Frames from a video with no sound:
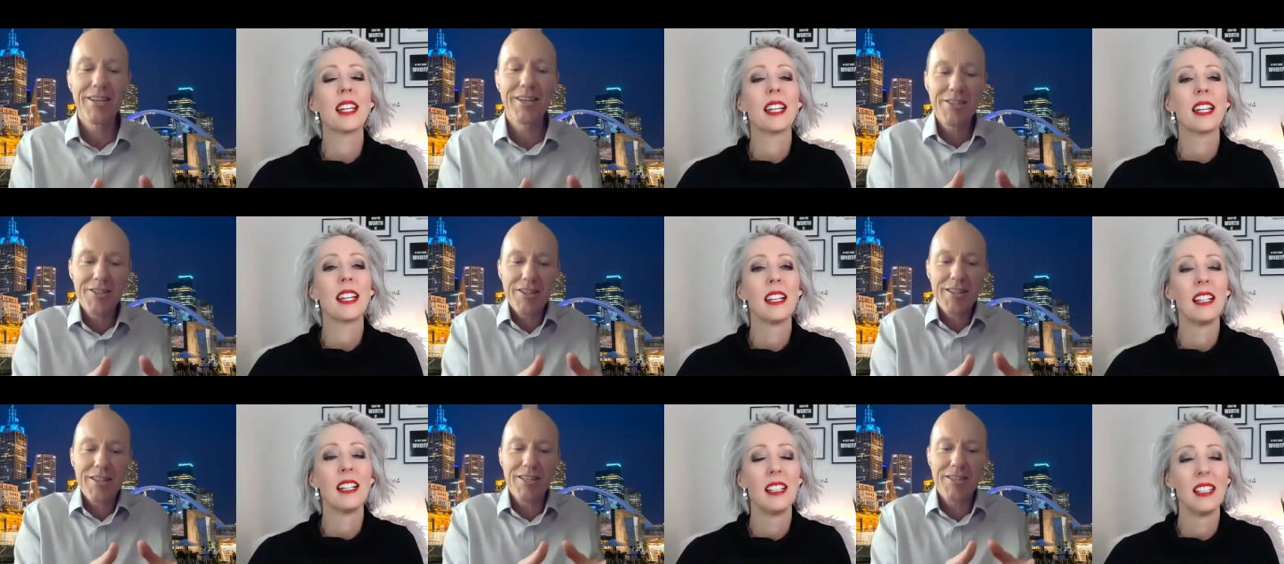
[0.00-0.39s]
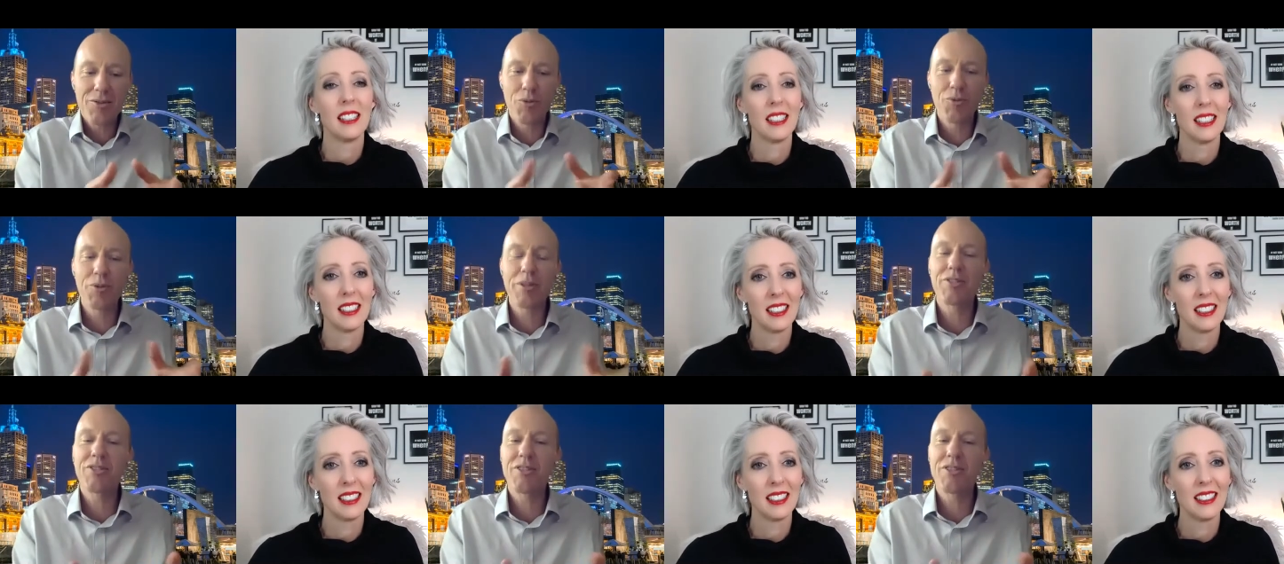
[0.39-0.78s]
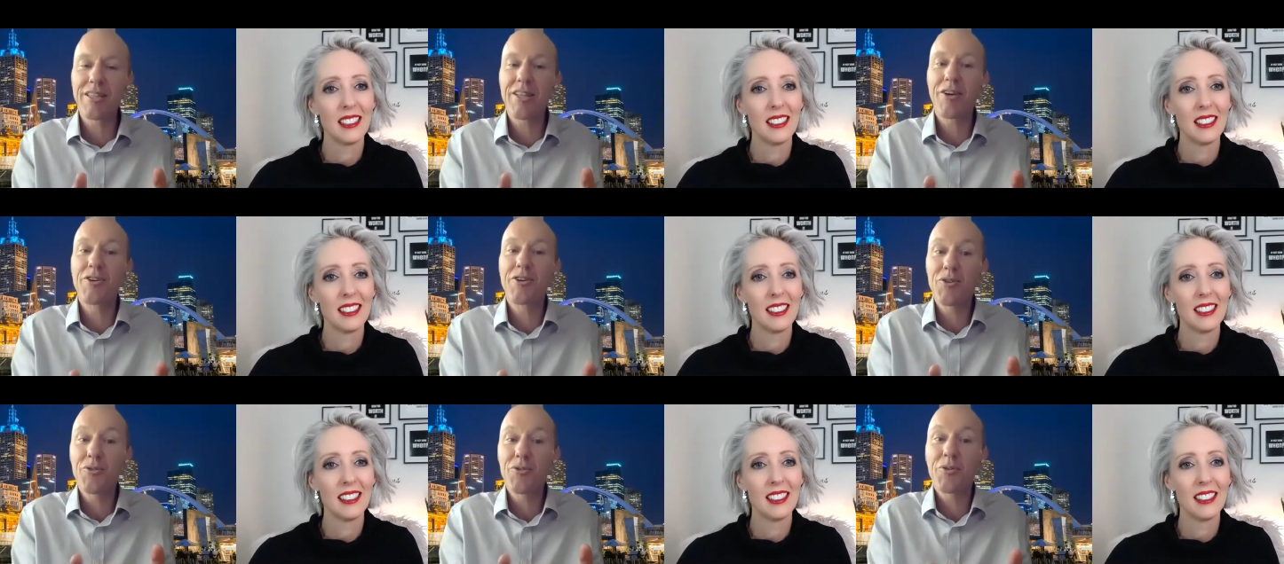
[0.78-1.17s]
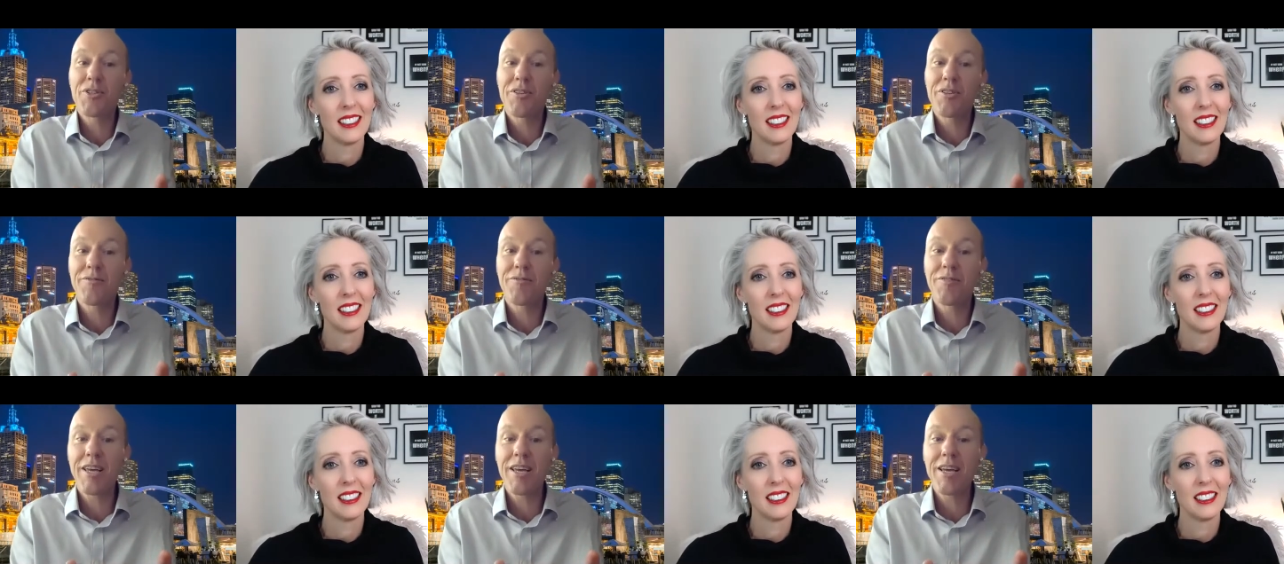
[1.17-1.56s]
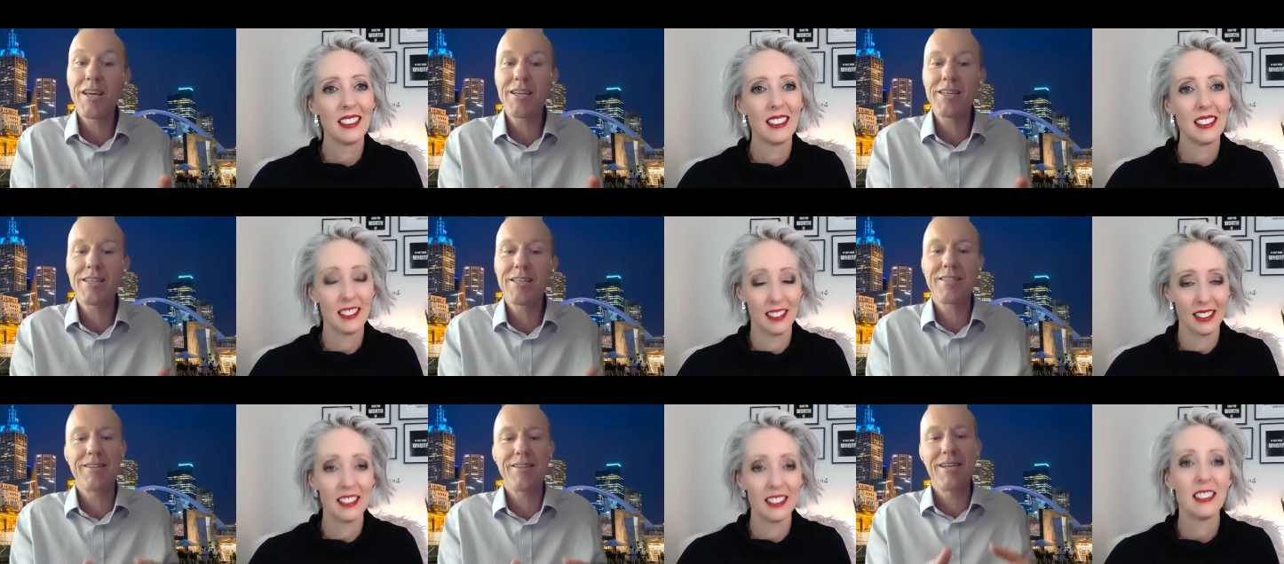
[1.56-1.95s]
Speaker 1: so there's all this, those sorts of
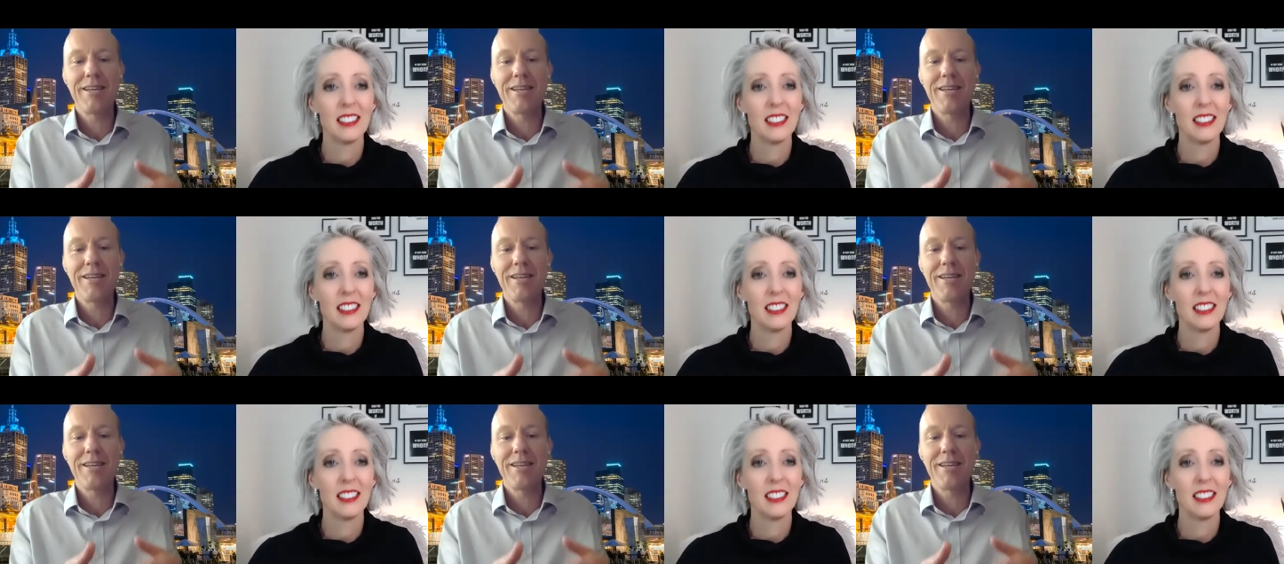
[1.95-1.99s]
things